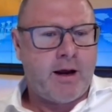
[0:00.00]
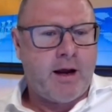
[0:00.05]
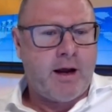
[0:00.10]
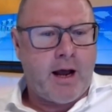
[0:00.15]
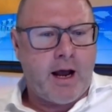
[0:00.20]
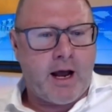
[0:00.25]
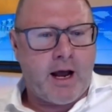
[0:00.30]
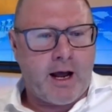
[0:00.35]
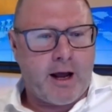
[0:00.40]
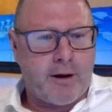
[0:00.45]

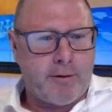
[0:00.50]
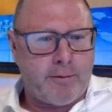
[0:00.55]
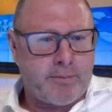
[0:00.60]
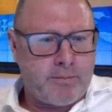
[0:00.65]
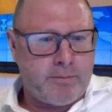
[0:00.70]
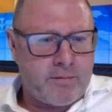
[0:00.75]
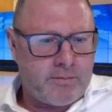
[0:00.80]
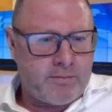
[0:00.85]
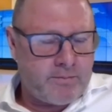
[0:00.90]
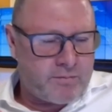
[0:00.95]
The
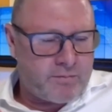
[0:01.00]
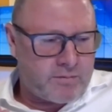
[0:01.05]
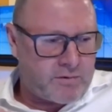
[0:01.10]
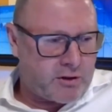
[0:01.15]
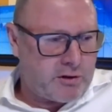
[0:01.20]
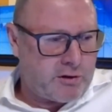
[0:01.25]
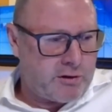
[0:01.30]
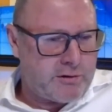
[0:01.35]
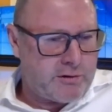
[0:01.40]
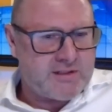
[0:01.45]

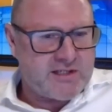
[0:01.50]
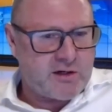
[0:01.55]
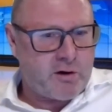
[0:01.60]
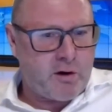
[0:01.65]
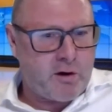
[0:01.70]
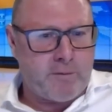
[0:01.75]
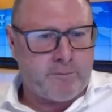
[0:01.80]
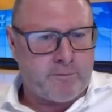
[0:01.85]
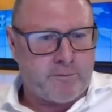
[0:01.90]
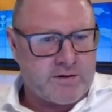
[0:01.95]
Noosa
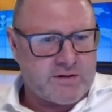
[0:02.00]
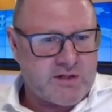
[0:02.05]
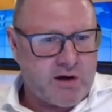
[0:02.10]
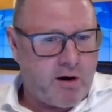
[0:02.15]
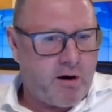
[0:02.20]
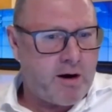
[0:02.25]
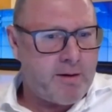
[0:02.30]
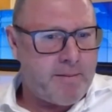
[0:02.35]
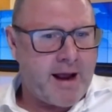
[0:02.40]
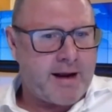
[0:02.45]
conference,
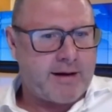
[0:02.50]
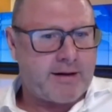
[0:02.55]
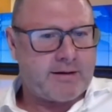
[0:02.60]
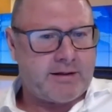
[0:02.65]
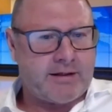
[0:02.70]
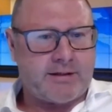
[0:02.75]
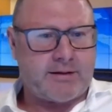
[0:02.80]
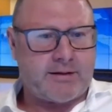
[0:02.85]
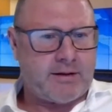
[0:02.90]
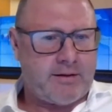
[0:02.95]
IMAC,
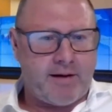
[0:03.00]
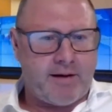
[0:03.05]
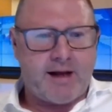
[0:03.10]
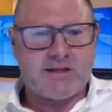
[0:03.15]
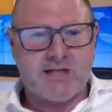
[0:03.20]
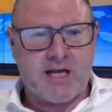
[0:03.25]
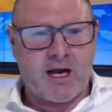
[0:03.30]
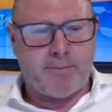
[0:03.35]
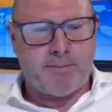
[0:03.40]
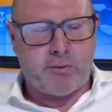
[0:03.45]
the
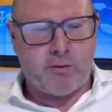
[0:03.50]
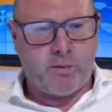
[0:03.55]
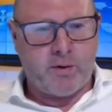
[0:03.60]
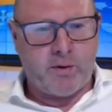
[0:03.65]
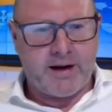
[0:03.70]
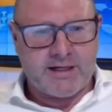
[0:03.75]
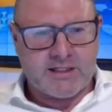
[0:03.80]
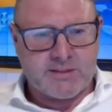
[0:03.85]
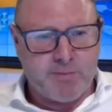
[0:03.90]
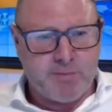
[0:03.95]
last couple of
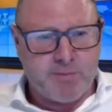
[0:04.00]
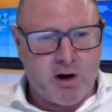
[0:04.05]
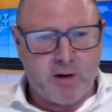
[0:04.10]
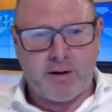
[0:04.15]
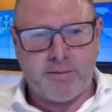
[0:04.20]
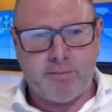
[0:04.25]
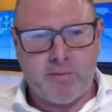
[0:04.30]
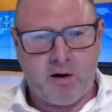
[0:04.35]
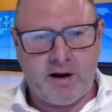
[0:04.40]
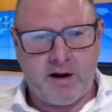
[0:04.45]
weeks,
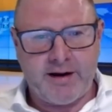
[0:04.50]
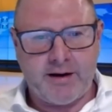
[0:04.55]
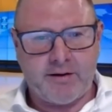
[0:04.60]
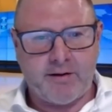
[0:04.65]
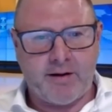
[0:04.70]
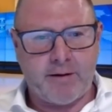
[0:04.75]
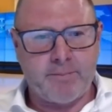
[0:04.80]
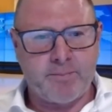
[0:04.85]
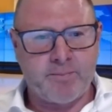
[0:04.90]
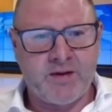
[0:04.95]
Melbourne Mining
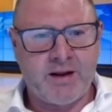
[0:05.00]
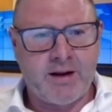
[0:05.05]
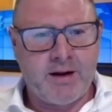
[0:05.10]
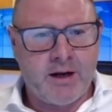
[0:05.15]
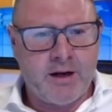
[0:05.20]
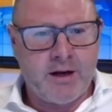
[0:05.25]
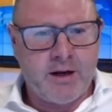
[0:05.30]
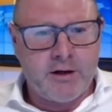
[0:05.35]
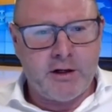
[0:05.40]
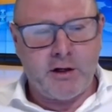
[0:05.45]
Club,
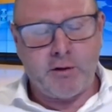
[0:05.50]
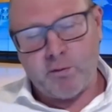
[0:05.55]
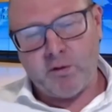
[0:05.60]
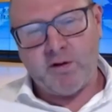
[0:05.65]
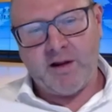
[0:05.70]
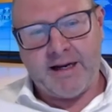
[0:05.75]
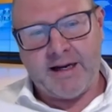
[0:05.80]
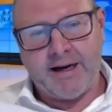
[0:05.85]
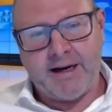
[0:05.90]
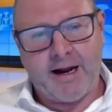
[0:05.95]
you really
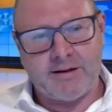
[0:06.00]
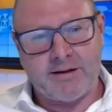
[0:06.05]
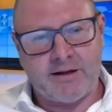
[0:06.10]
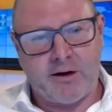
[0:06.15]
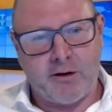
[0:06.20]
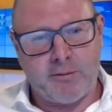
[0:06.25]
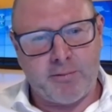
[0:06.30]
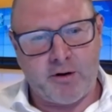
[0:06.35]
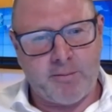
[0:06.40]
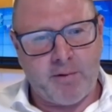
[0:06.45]
get out there
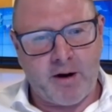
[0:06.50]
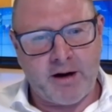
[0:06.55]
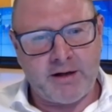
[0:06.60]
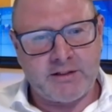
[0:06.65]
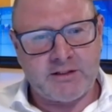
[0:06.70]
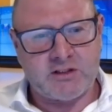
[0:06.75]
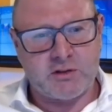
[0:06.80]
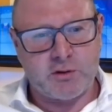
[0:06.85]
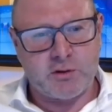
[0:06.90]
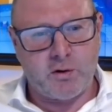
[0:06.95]
and promote your
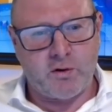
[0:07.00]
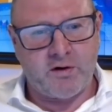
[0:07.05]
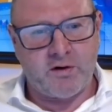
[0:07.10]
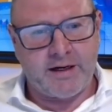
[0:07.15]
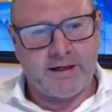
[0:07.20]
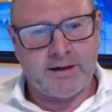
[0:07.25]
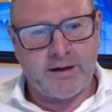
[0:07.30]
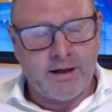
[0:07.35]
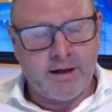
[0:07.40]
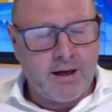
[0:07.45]
story,
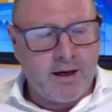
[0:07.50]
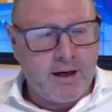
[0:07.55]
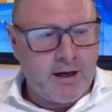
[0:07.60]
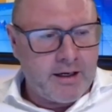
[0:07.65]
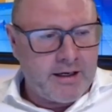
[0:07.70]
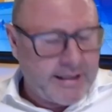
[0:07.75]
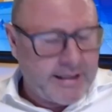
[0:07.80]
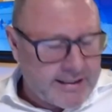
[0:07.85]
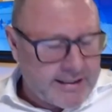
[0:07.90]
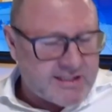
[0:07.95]
and
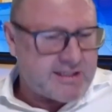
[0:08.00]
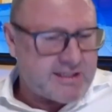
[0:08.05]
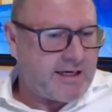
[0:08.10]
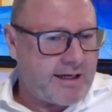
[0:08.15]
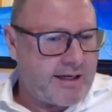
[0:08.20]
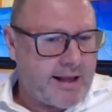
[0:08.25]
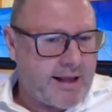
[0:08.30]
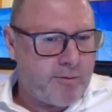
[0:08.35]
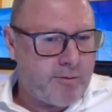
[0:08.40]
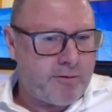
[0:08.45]
you can see
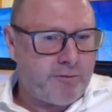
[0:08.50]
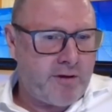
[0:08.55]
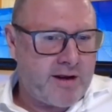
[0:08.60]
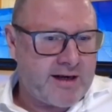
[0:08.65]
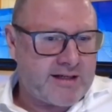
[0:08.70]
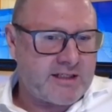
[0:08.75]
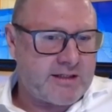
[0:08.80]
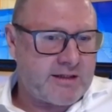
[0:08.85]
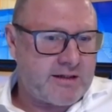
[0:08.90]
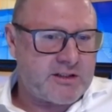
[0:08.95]
that
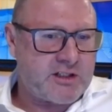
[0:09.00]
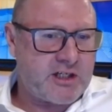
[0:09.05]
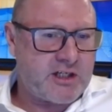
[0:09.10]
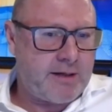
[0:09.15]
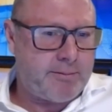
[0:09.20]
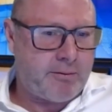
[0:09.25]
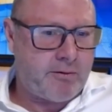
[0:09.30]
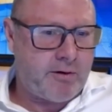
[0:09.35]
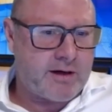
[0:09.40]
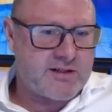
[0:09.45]
reflected in the share
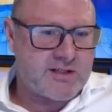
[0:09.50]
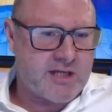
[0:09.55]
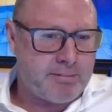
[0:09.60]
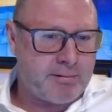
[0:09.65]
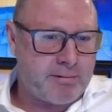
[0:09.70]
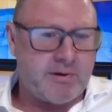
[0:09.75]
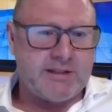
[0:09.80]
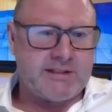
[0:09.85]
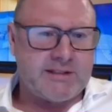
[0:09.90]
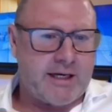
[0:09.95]
price. So
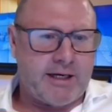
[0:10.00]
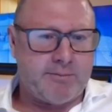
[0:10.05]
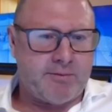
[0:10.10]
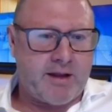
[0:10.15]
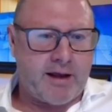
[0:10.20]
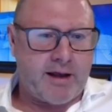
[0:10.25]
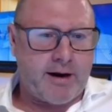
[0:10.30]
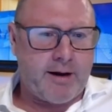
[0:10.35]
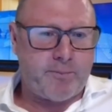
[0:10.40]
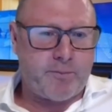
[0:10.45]
please keep
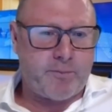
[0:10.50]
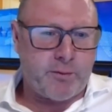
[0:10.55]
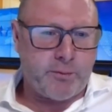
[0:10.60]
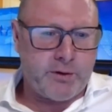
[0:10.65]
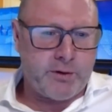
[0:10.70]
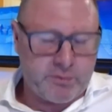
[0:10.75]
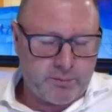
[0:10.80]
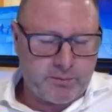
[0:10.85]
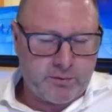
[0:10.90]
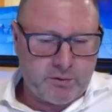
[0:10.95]
that up. That with
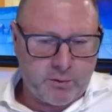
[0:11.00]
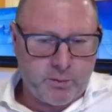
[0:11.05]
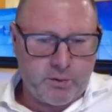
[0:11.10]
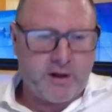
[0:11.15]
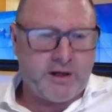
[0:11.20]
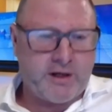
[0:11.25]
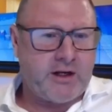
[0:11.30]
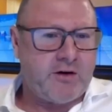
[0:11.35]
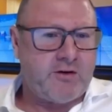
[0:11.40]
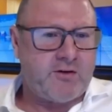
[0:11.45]
the
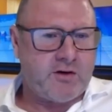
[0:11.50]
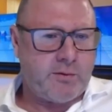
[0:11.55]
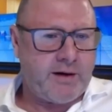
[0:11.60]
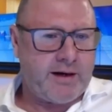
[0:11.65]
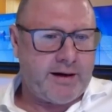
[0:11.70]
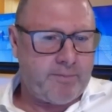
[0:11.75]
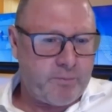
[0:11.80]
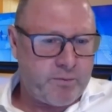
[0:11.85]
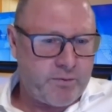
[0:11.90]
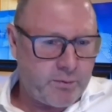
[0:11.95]
work you're
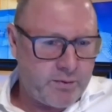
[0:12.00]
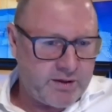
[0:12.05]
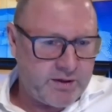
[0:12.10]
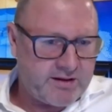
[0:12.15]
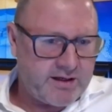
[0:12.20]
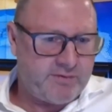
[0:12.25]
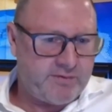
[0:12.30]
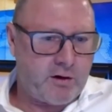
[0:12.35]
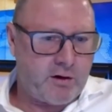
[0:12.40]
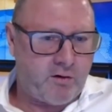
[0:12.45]
doing
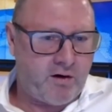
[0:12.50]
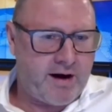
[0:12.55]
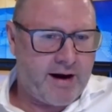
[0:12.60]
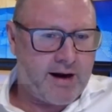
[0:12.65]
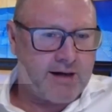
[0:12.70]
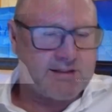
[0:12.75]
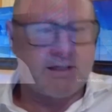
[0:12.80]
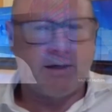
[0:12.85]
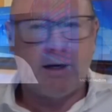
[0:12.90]
within the ground,